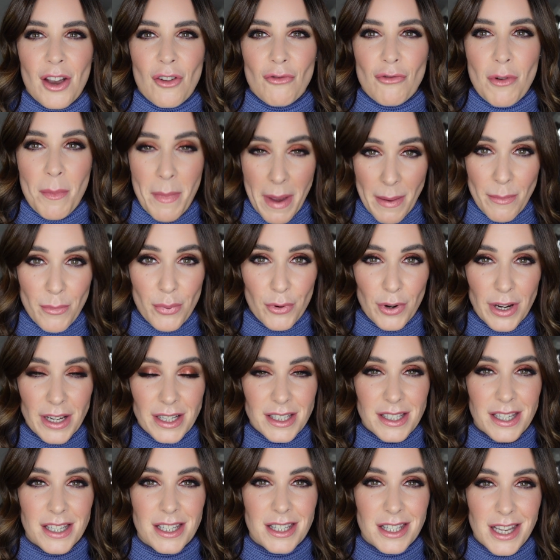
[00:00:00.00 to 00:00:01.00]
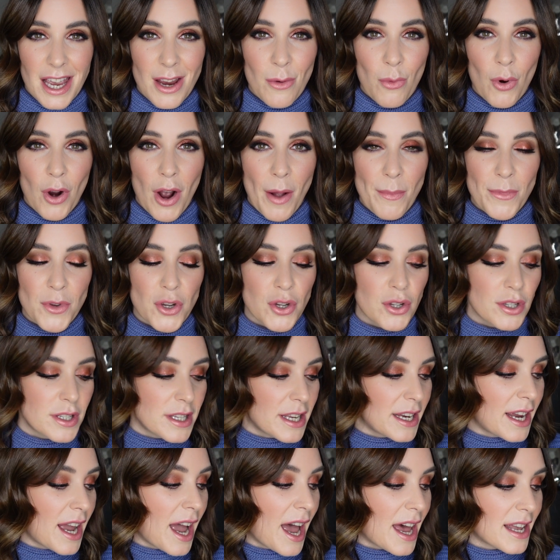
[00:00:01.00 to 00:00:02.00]
remembering to say what I'm
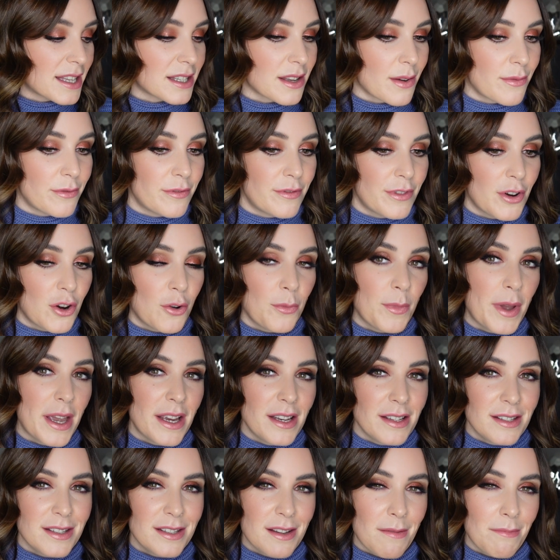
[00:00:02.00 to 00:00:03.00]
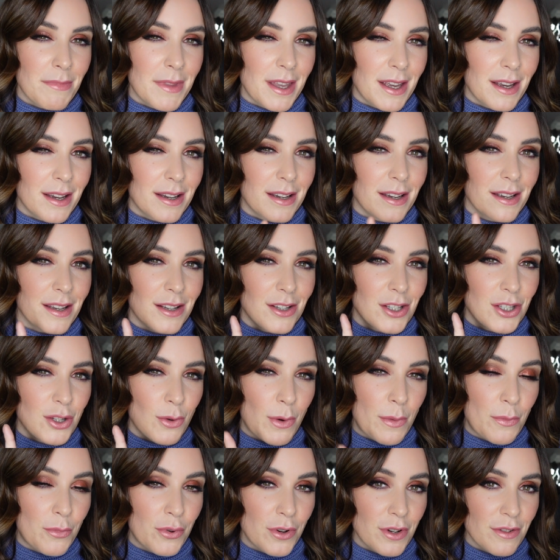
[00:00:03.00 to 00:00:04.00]
using as I'm filming, something
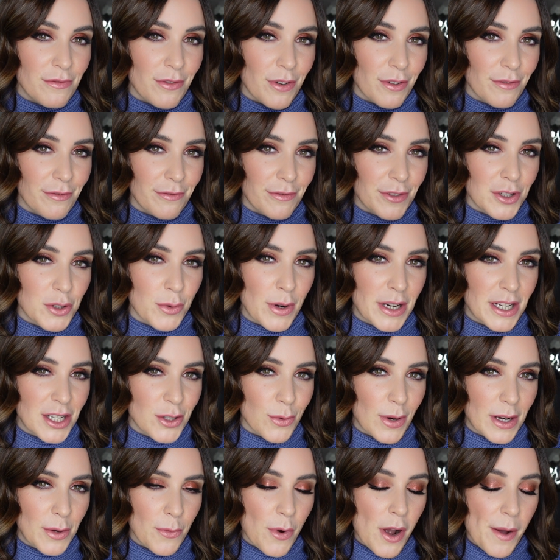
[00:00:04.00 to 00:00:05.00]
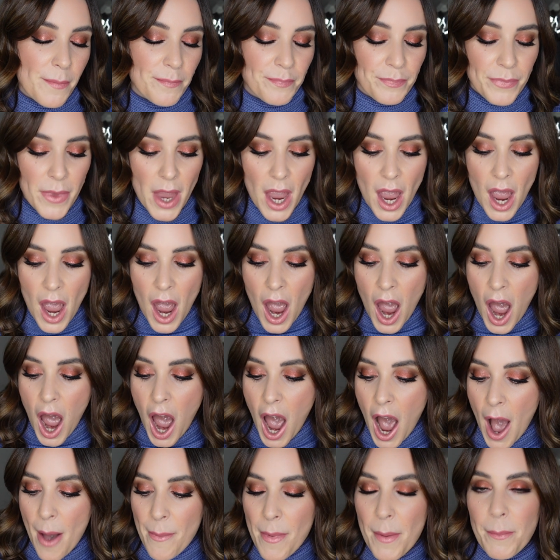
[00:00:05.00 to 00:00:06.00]
to improve on for 2021.
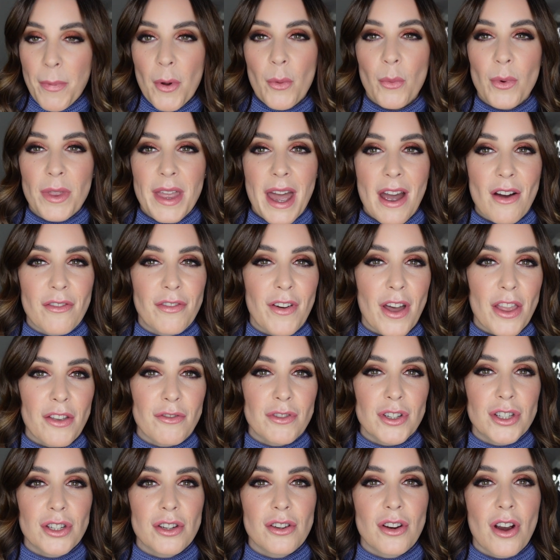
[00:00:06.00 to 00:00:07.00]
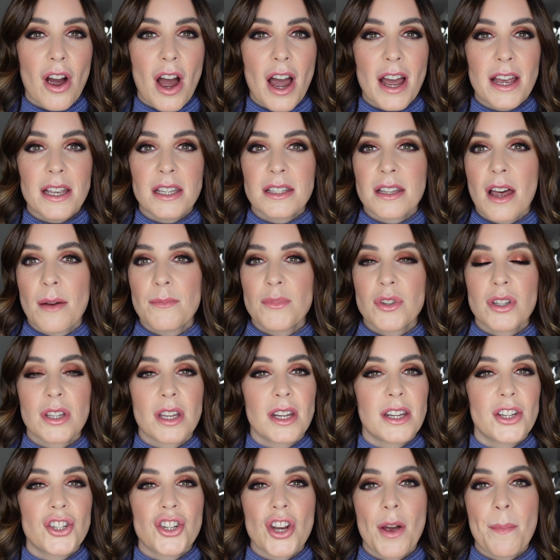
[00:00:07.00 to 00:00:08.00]
But without further ado guys, I'm just
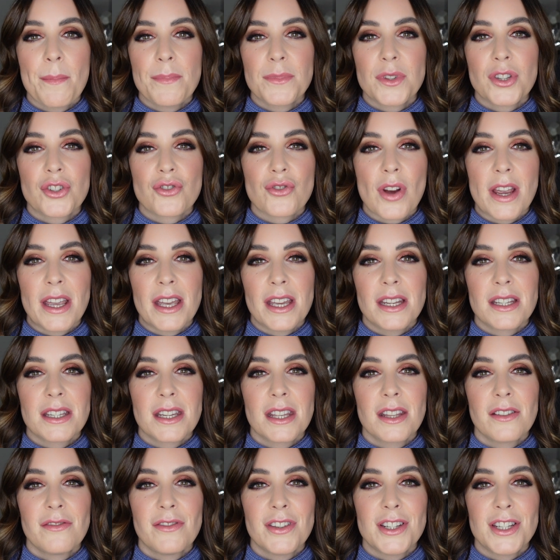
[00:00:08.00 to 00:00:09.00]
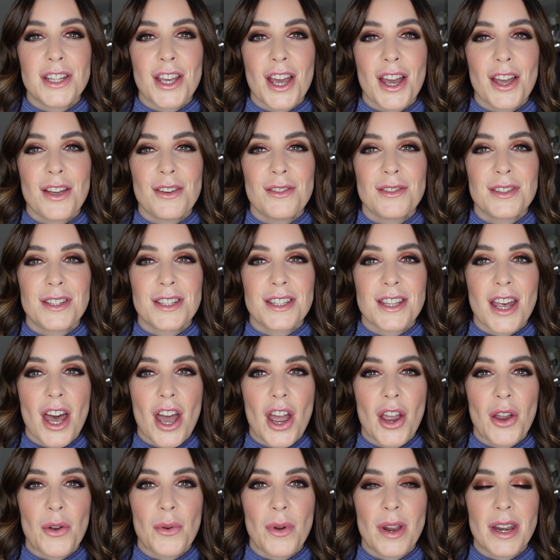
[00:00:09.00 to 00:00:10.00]
going to jump straight into the video,
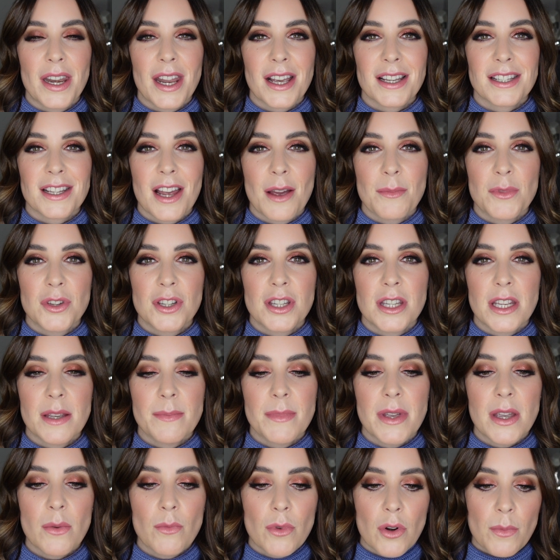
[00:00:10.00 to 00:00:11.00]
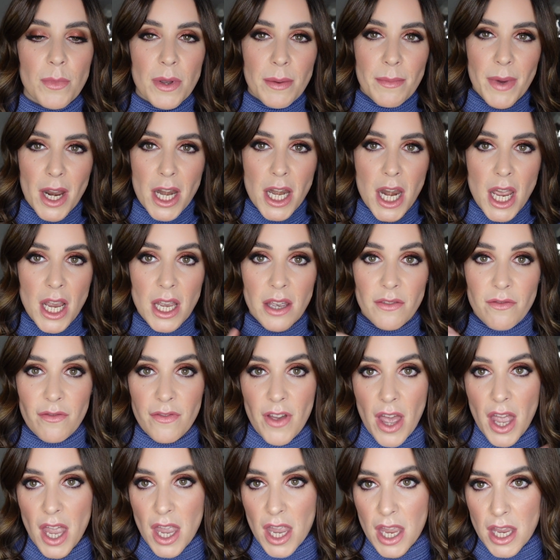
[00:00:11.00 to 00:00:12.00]
so next time you see me will be my naked
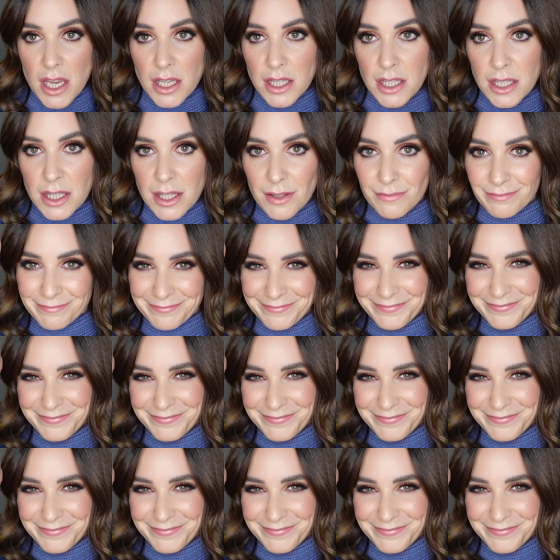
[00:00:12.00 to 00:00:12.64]
face.